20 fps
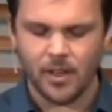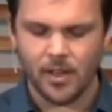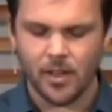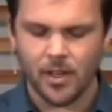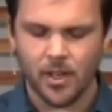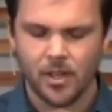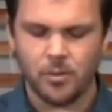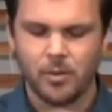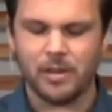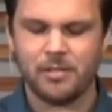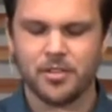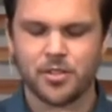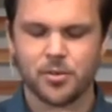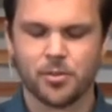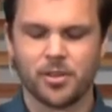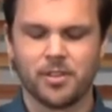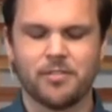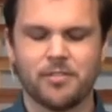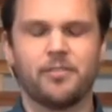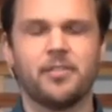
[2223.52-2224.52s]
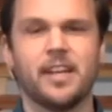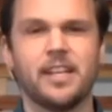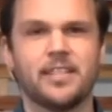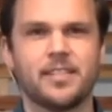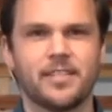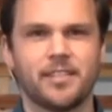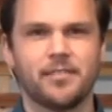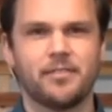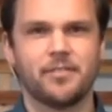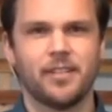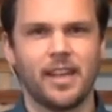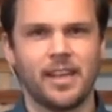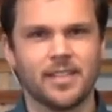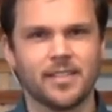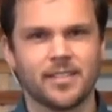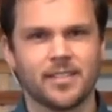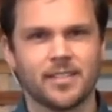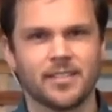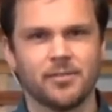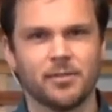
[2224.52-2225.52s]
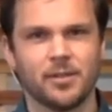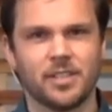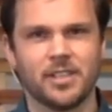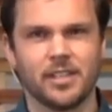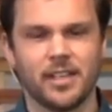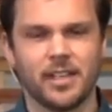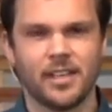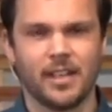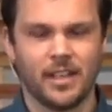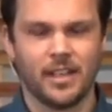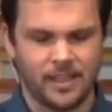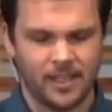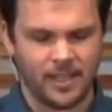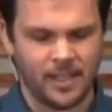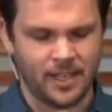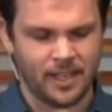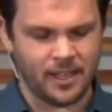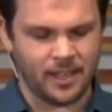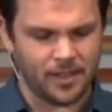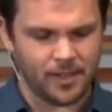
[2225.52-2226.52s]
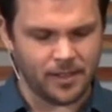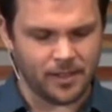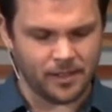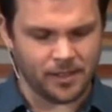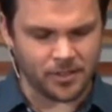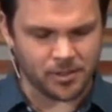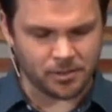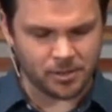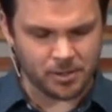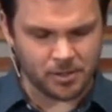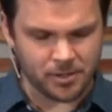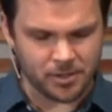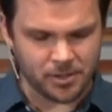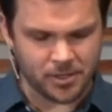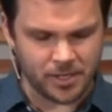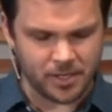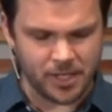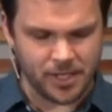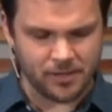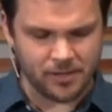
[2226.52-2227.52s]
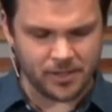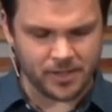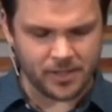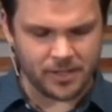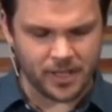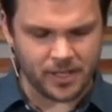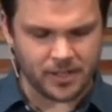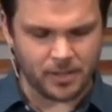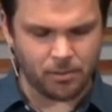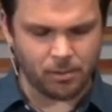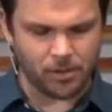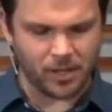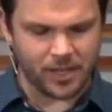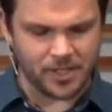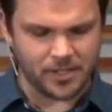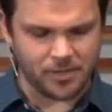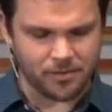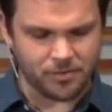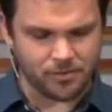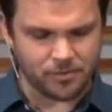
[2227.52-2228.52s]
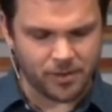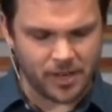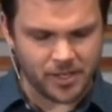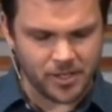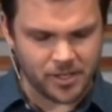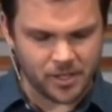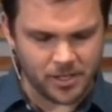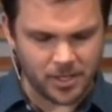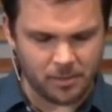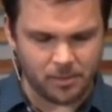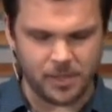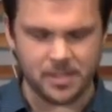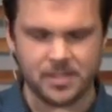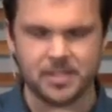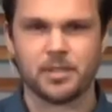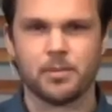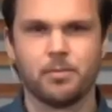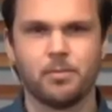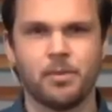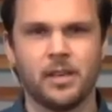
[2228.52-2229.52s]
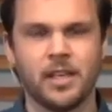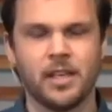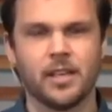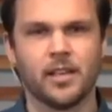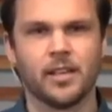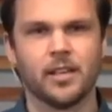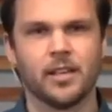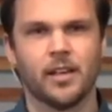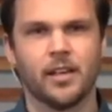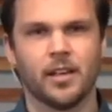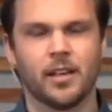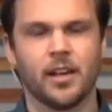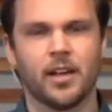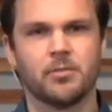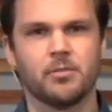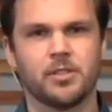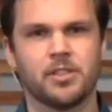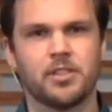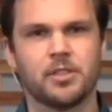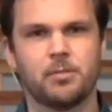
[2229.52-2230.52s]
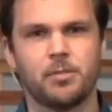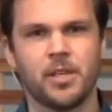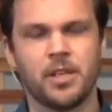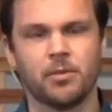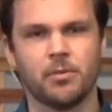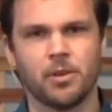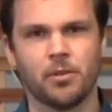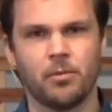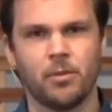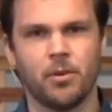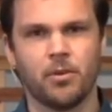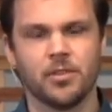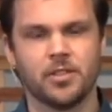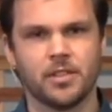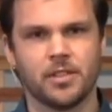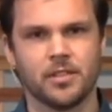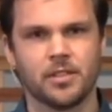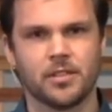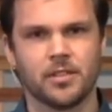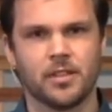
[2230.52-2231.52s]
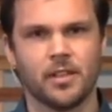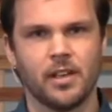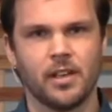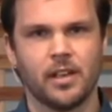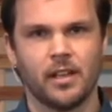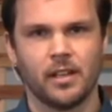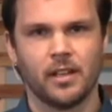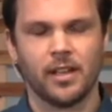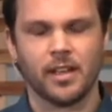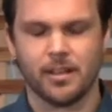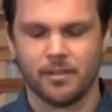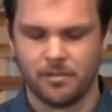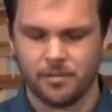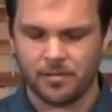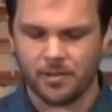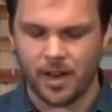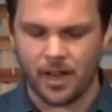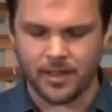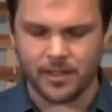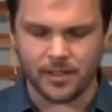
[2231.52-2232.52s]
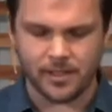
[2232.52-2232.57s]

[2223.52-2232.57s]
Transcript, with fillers: We have this word face to face, which the, the scriptures here even says implies friendship. He'd speak, God would speak with Moses like a friend.